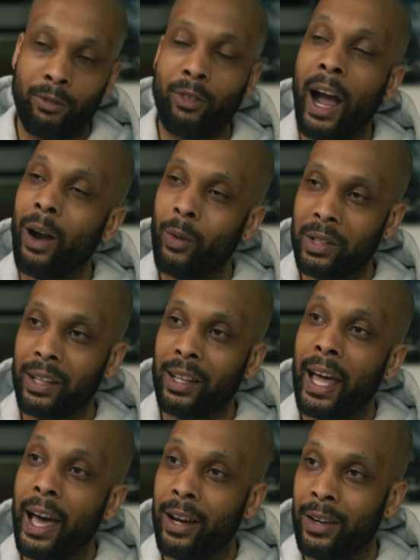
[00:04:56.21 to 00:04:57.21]
rock with the
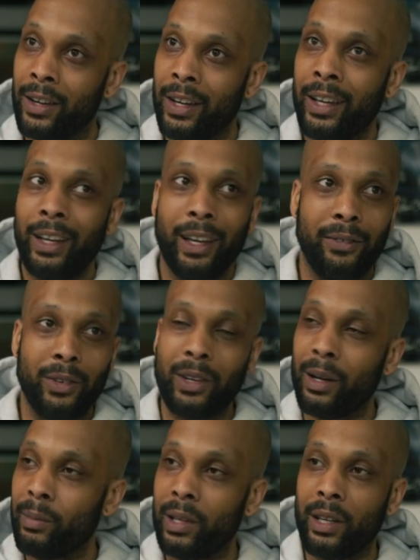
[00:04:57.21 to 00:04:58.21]
latter. If you
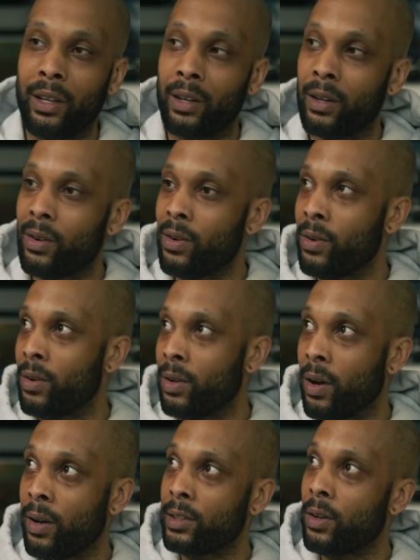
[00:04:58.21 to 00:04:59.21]
come in here
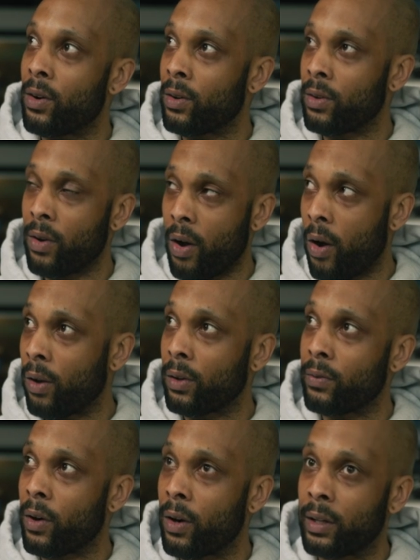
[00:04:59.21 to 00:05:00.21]
on, our, on all
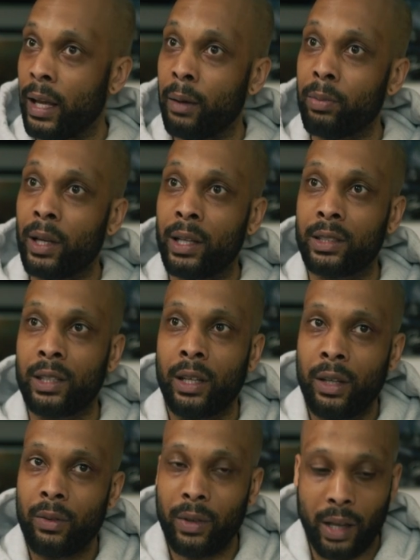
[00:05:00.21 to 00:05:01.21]
of our nameplates,
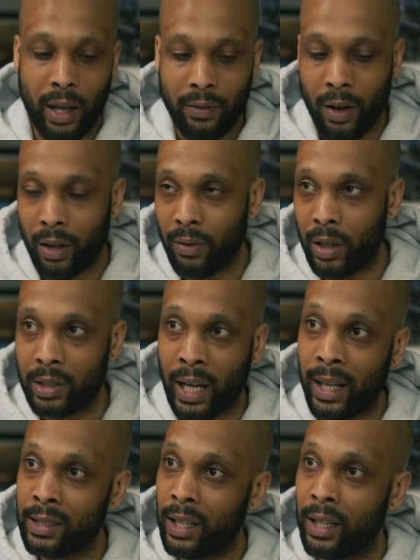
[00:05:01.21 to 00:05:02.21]
we have all of our
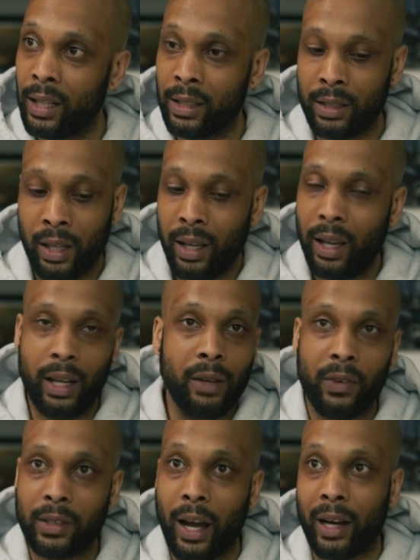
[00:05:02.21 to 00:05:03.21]
shot settings. Any
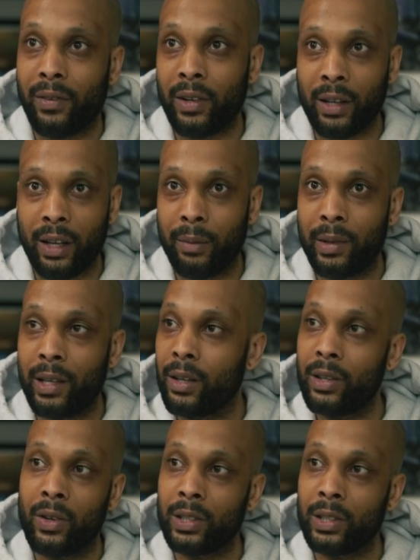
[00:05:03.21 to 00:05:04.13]
photographer can come in here and know